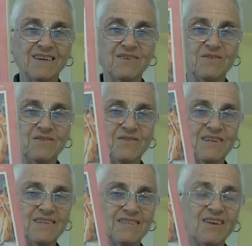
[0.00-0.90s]
who
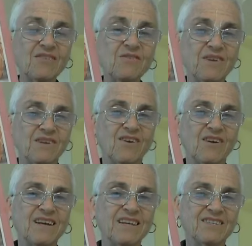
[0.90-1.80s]
is another
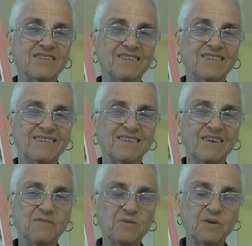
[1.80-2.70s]
incarnation
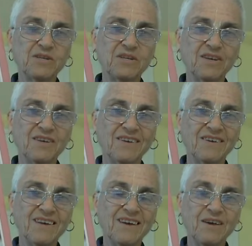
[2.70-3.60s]
of Krishna
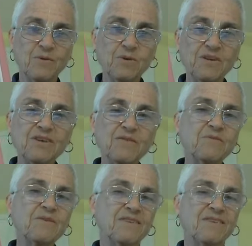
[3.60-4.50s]
with a
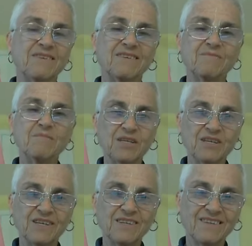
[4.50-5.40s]
different
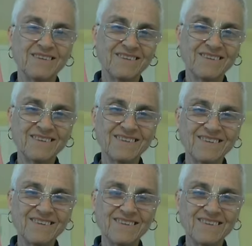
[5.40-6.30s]
mission.
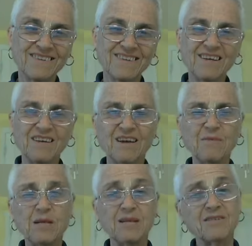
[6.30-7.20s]
I
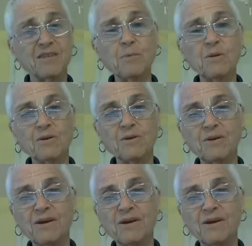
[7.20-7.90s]
mean, it's similar.